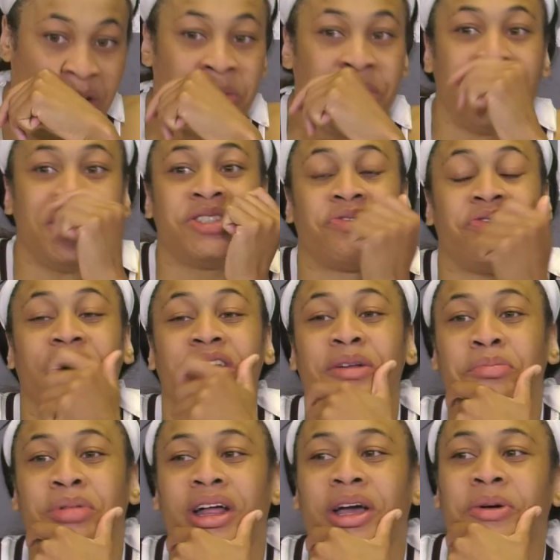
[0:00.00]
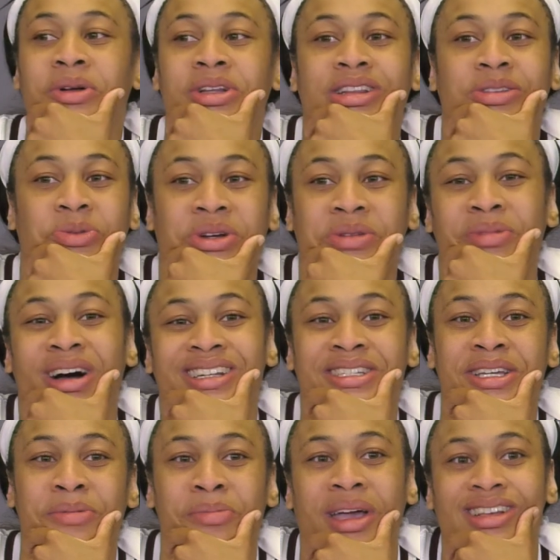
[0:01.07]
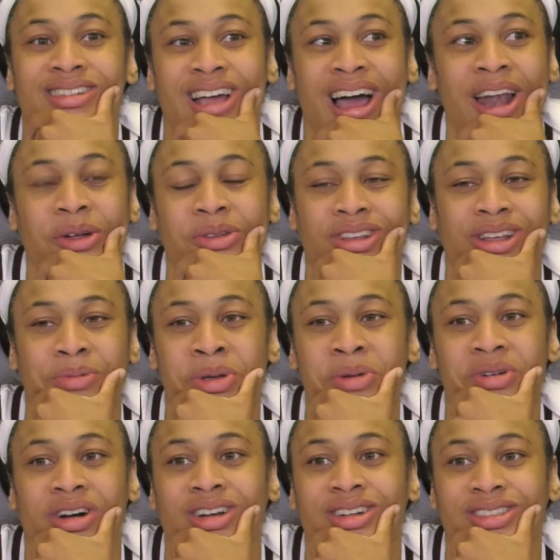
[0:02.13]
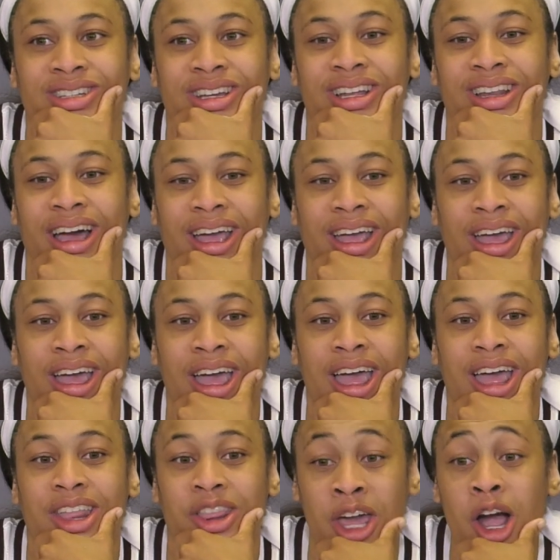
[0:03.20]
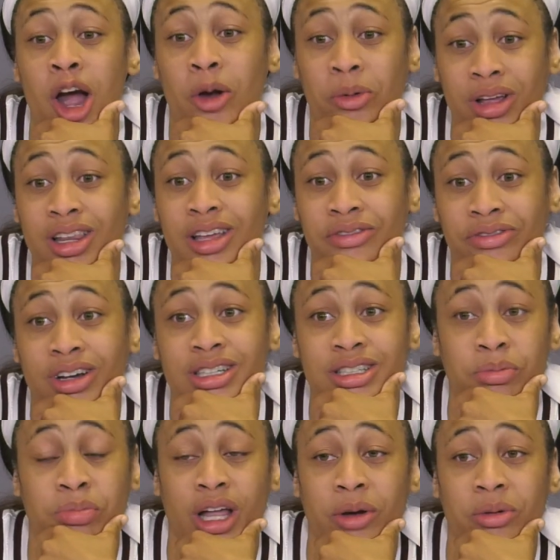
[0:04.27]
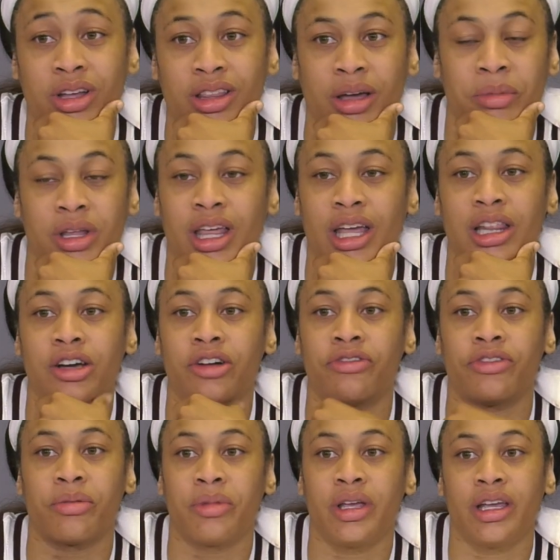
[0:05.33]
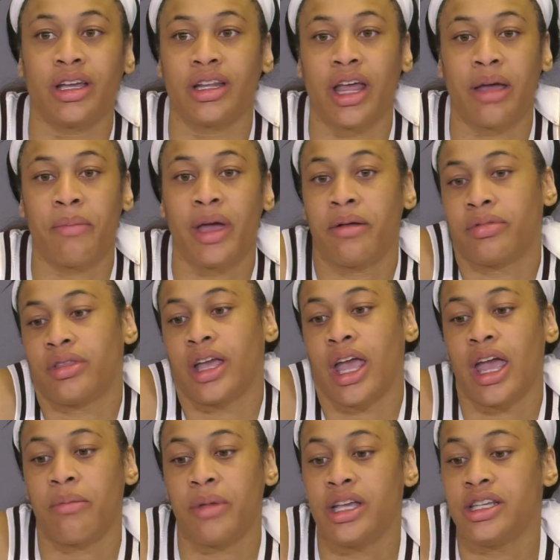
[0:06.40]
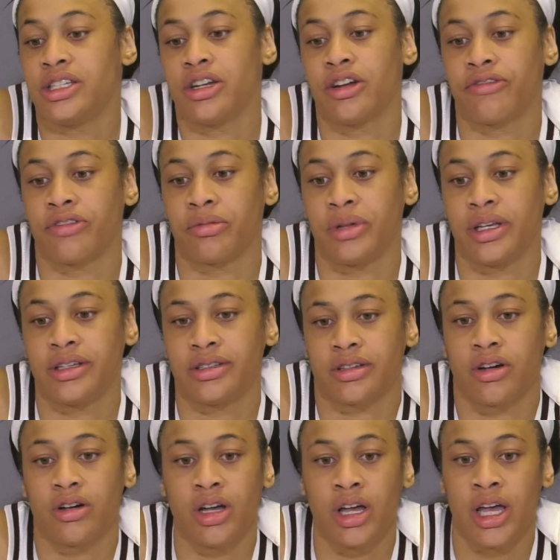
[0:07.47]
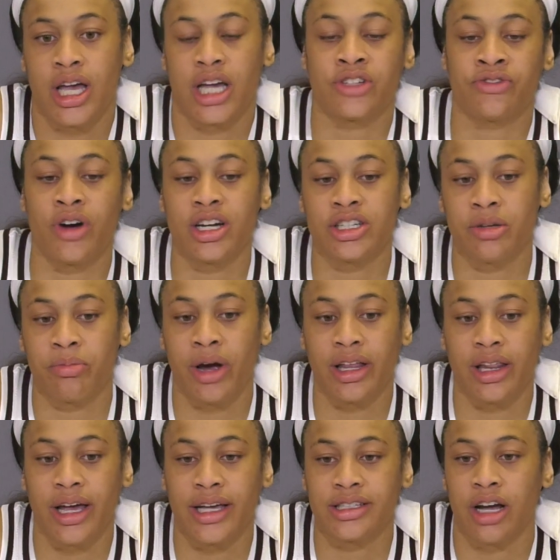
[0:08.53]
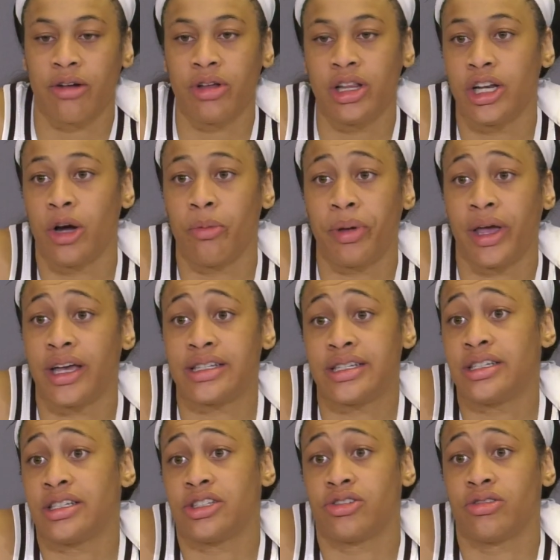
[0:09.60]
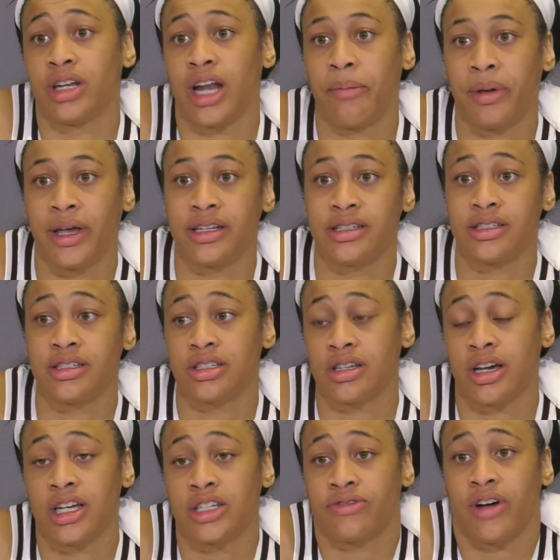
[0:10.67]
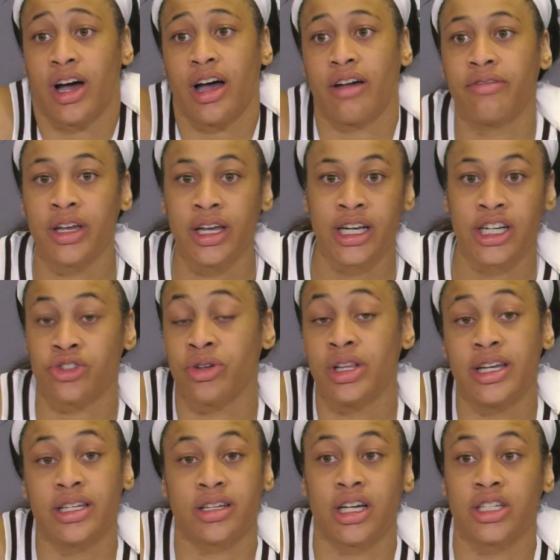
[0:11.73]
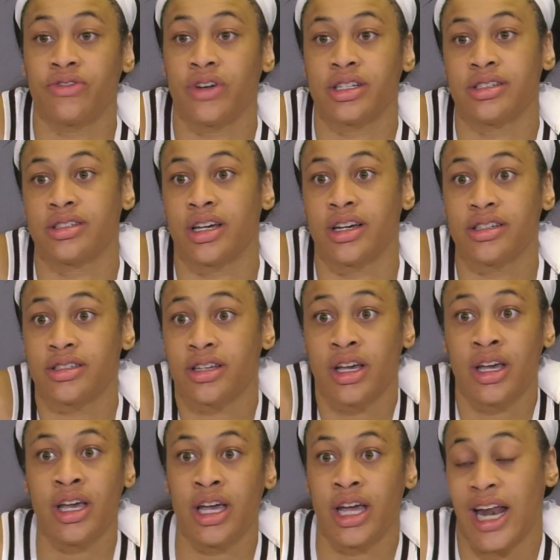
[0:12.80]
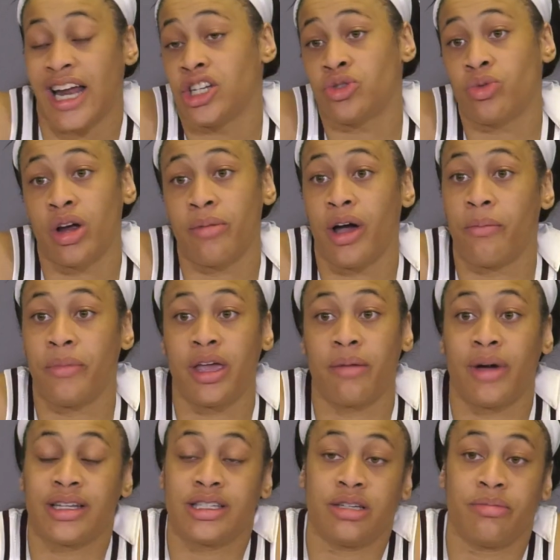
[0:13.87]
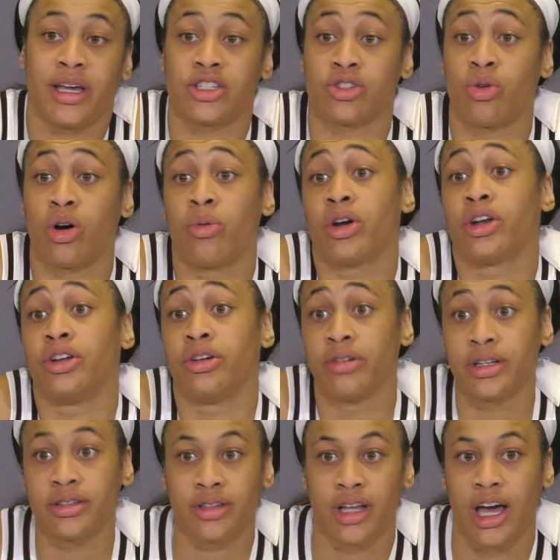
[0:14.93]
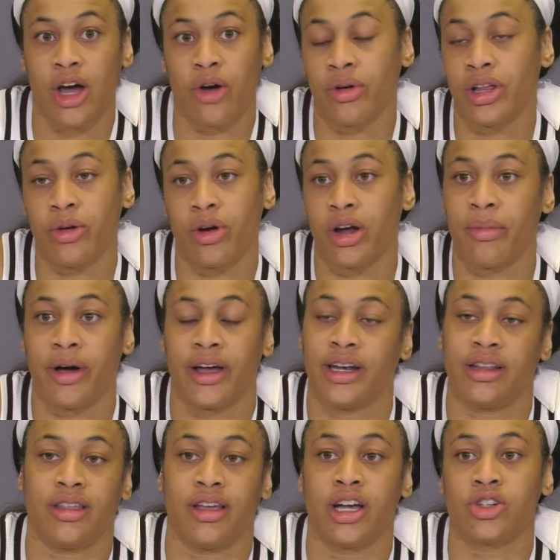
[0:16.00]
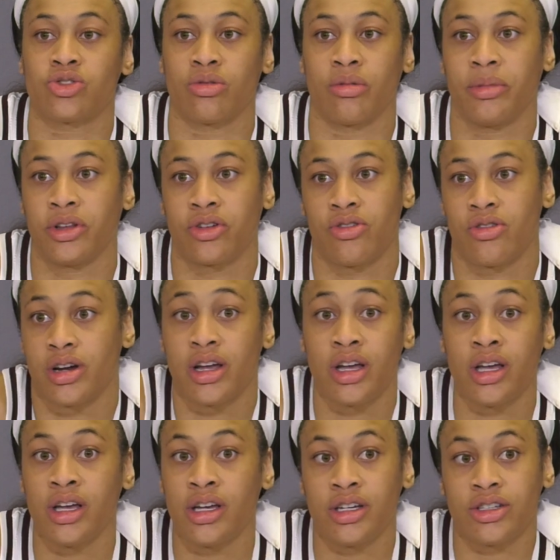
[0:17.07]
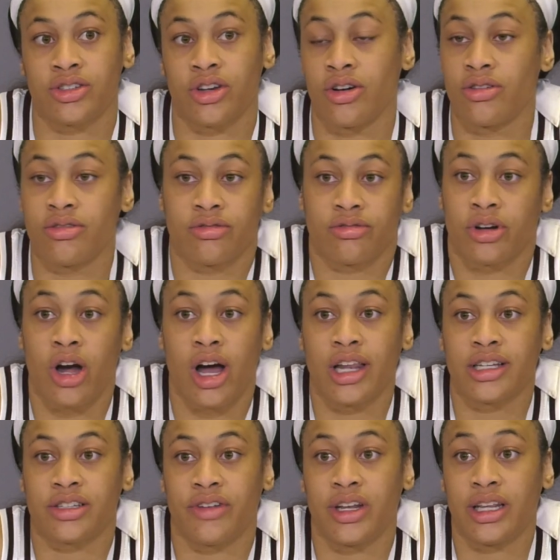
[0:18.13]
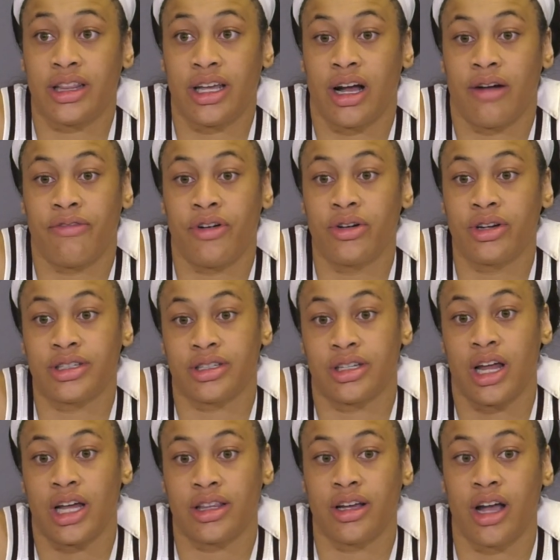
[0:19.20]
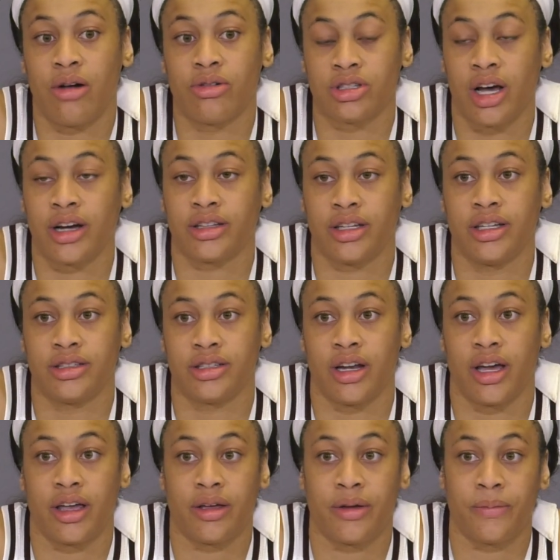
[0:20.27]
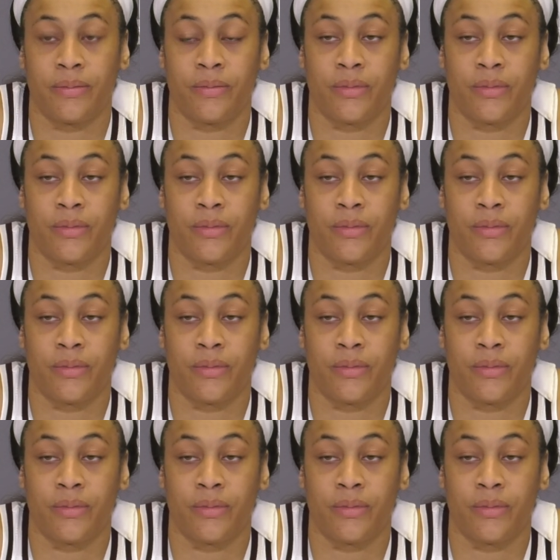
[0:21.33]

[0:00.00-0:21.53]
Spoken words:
I mean, it's fun playing with my teammates. I don't think people understand, like, they are really fun to play with. I mean, they look for me and they make the game easier for me. So as far as the bright lights, I really don't pay attention to it. I pay attention to us five, because really it's us versus us. And I just worry about me and my teammates and what we're doing. I don't really worry about anything else when I'm on the court. So regardless of anything, I'm focused, and I think I was locked in tonight.